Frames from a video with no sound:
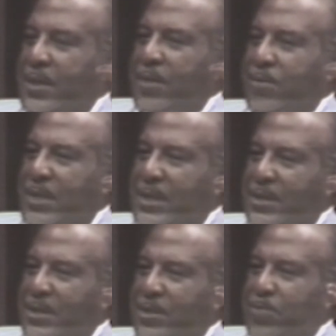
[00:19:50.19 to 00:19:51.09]
I was
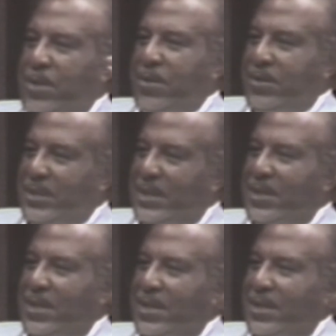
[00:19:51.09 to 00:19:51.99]
getting the experience that I
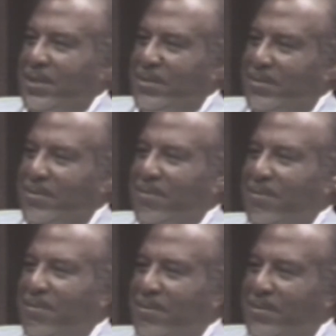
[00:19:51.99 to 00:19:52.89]
needed
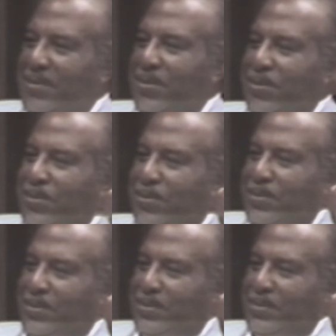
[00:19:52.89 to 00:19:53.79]
to
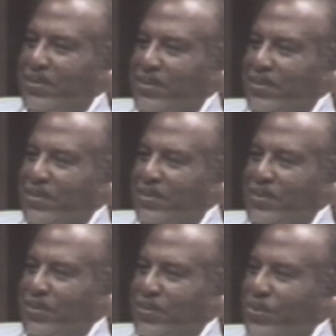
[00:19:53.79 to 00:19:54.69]

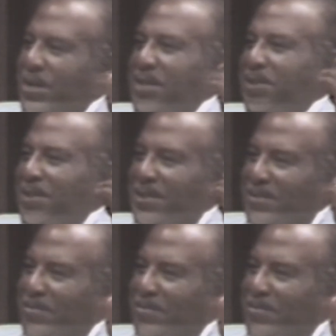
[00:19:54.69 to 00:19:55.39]
preach